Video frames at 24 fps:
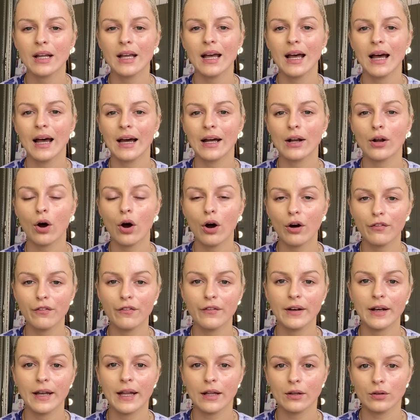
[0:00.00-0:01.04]
And
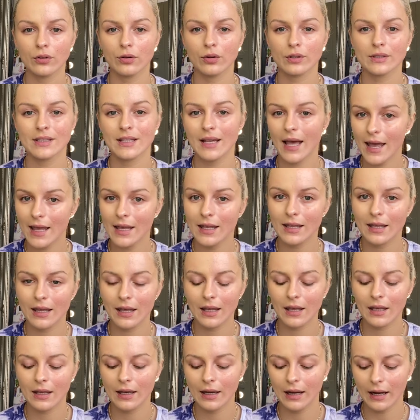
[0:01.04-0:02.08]
often it looks
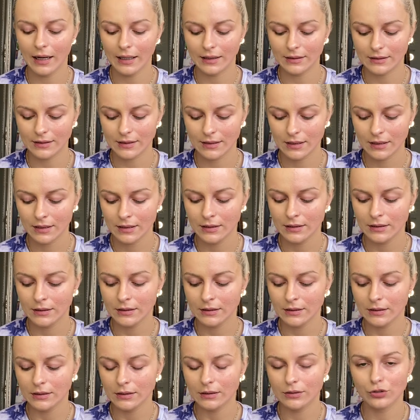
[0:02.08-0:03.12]
cakey and
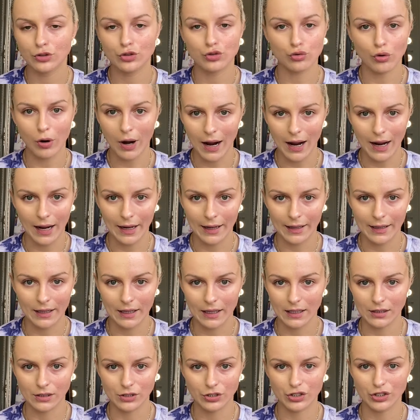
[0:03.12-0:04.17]
dry
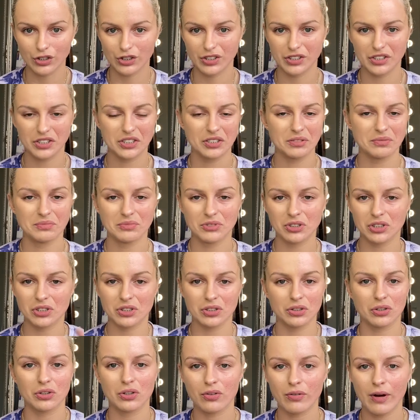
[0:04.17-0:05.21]
and just doesn't
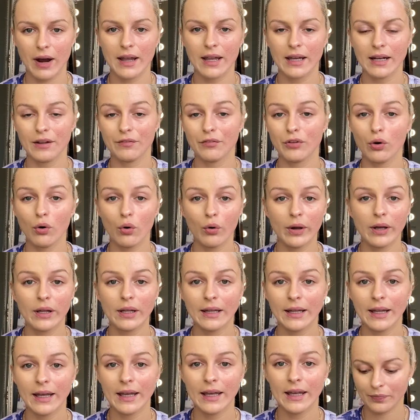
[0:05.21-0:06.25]
look great. And if you're
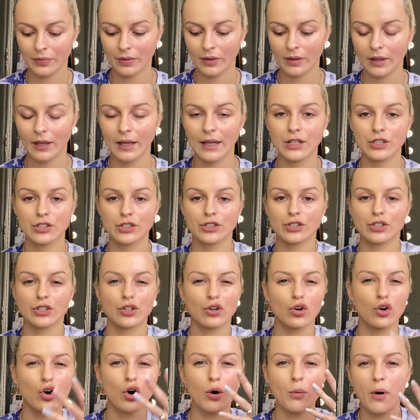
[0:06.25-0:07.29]
oily, it's just going to
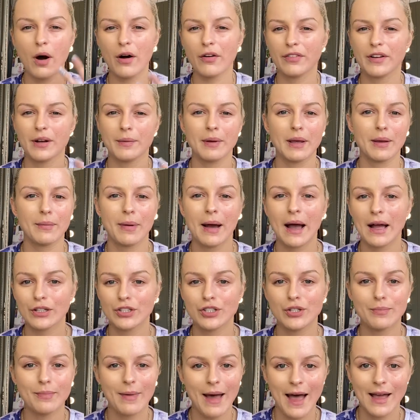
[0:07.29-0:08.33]
come off in a big patchy
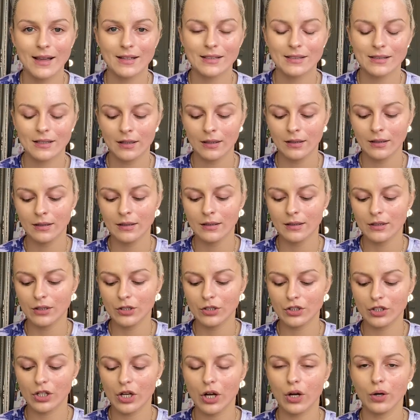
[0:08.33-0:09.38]
mess.
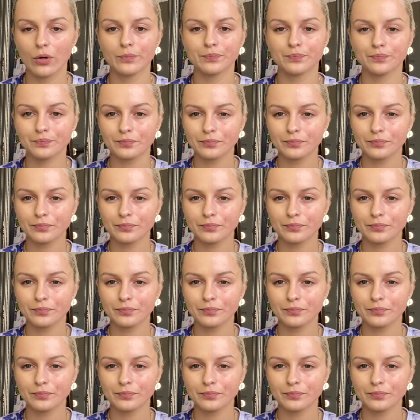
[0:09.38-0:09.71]
So